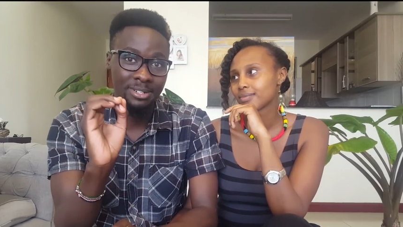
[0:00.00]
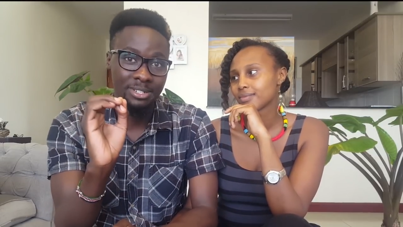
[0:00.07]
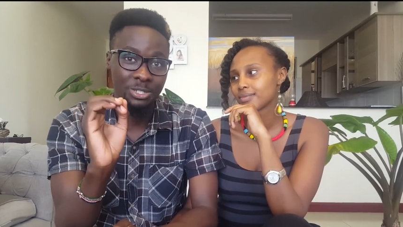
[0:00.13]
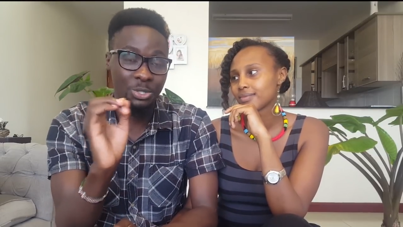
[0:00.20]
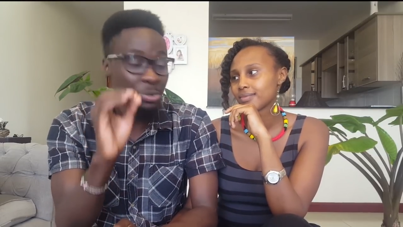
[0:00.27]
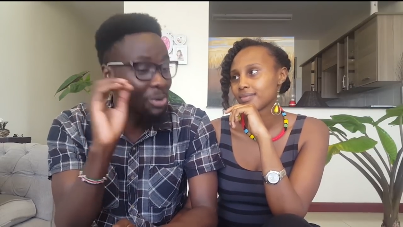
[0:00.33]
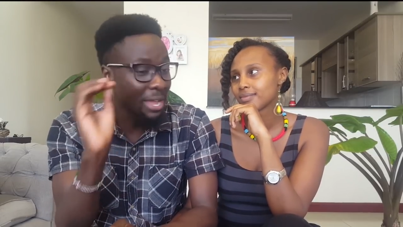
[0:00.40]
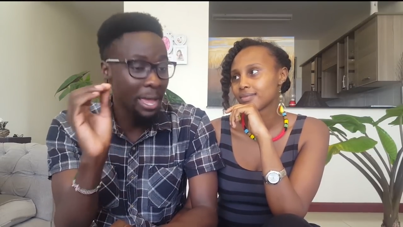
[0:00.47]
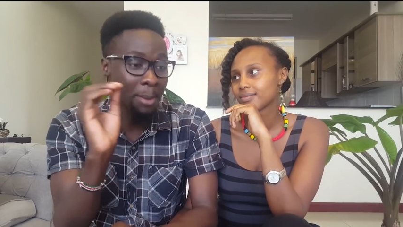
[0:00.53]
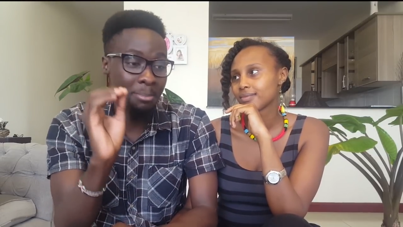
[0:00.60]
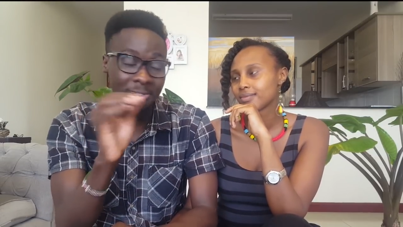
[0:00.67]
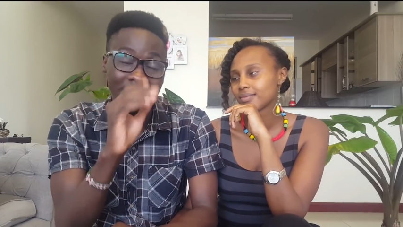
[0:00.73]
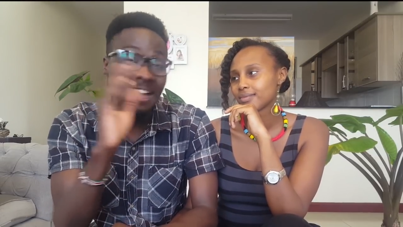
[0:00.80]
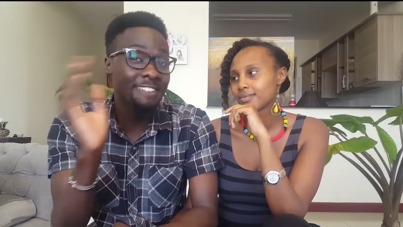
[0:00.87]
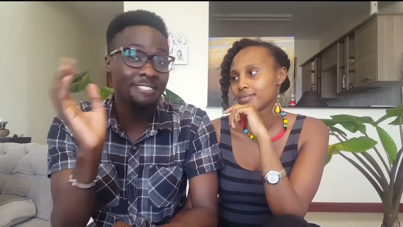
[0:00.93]
Speaker 1: 2M,
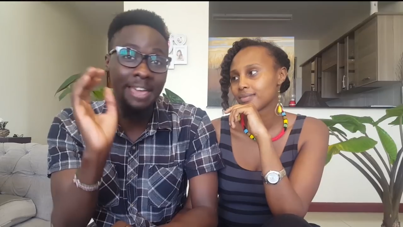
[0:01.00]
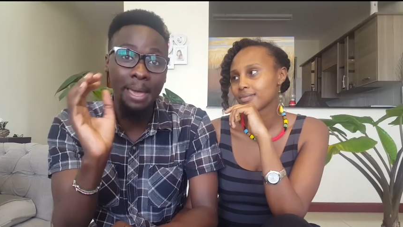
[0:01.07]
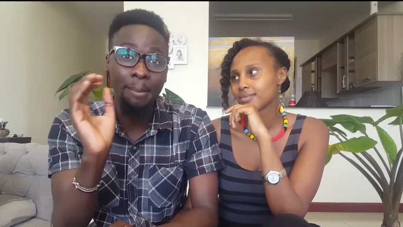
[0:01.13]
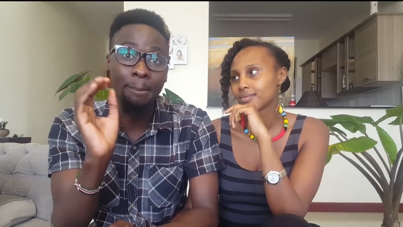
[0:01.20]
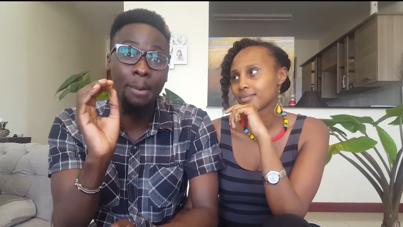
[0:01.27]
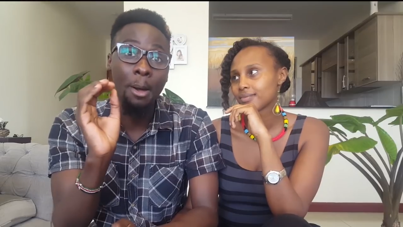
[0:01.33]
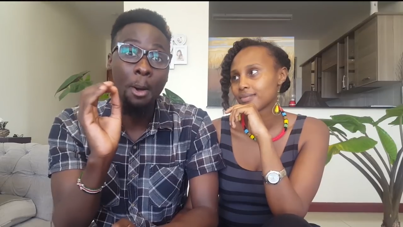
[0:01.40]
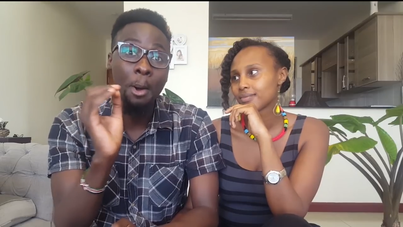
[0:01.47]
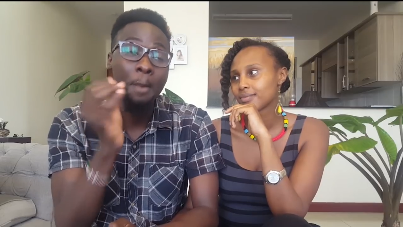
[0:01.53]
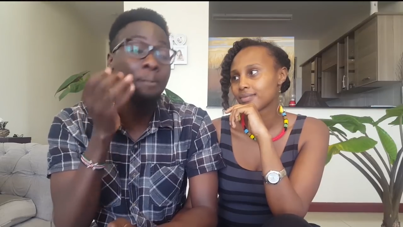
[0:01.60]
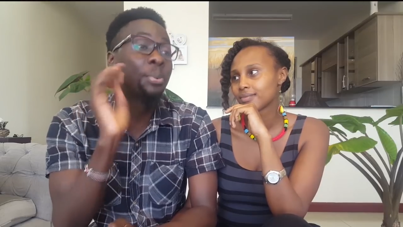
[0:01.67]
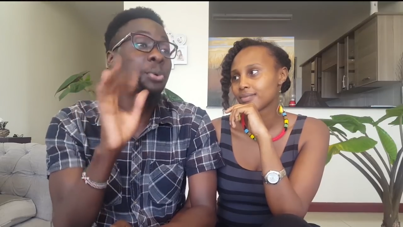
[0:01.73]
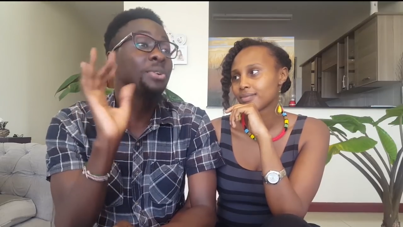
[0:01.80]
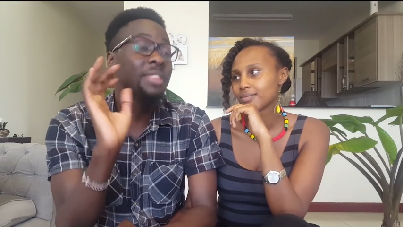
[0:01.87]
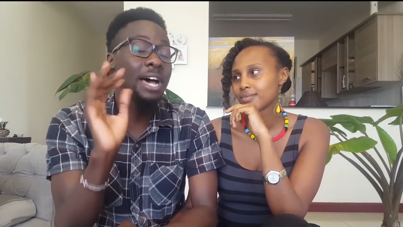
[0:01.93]
5M,
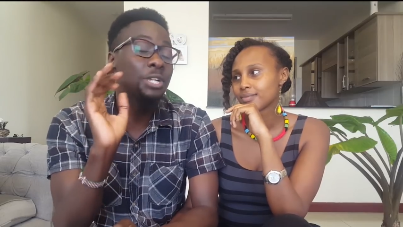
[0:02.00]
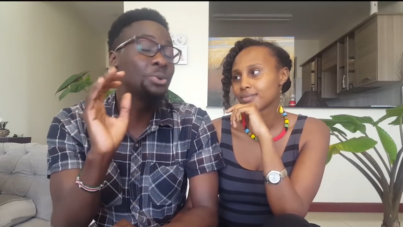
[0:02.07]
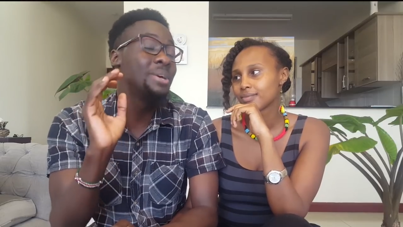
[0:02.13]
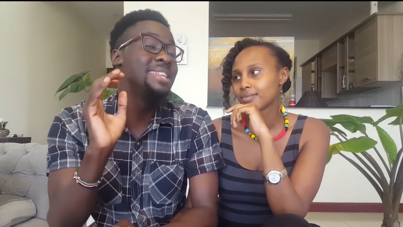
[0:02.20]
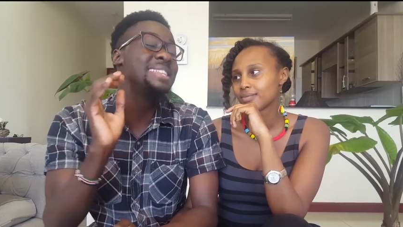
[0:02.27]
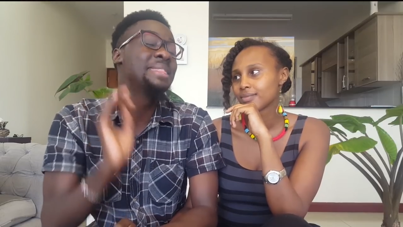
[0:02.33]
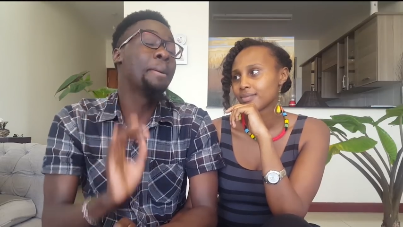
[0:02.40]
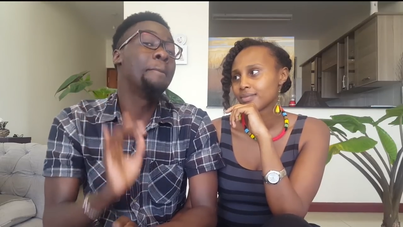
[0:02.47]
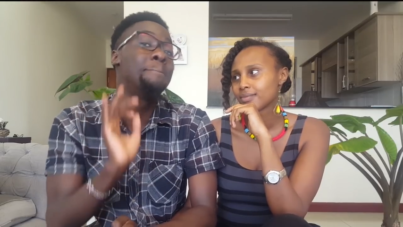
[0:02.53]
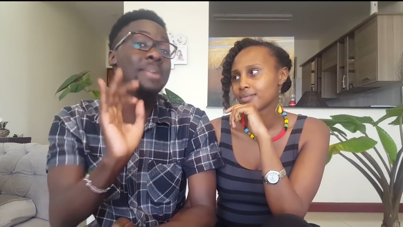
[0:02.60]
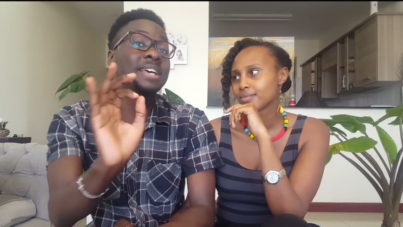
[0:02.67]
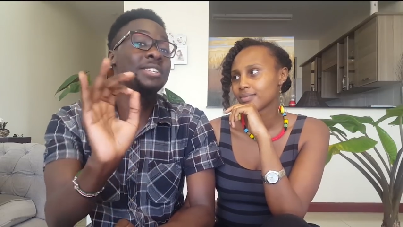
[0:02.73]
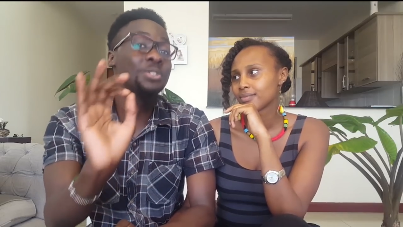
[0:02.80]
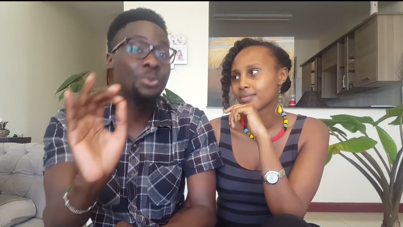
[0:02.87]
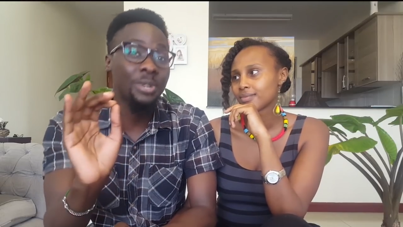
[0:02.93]
pull that wedding the
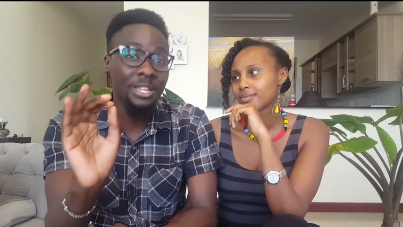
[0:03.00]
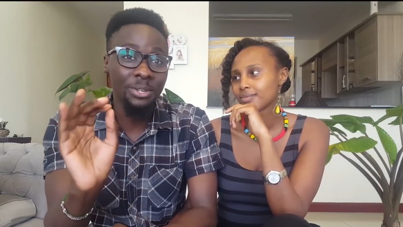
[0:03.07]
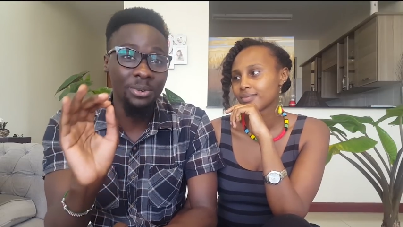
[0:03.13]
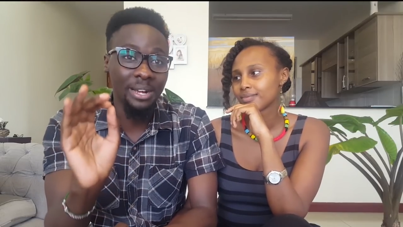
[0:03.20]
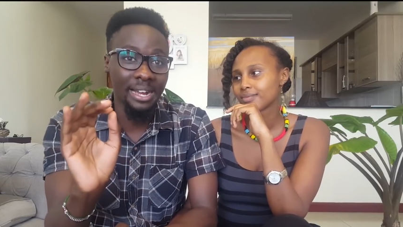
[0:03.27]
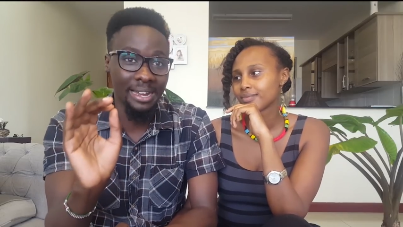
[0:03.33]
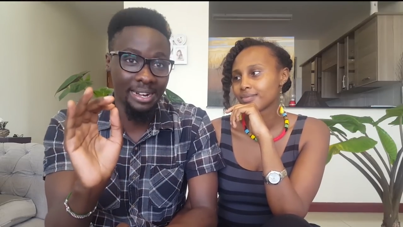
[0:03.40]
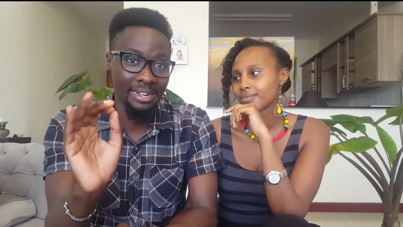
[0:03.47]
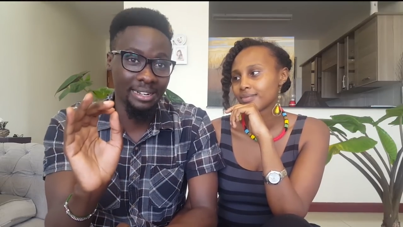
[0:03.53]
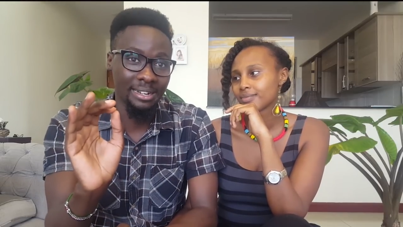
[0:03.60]
best way you can.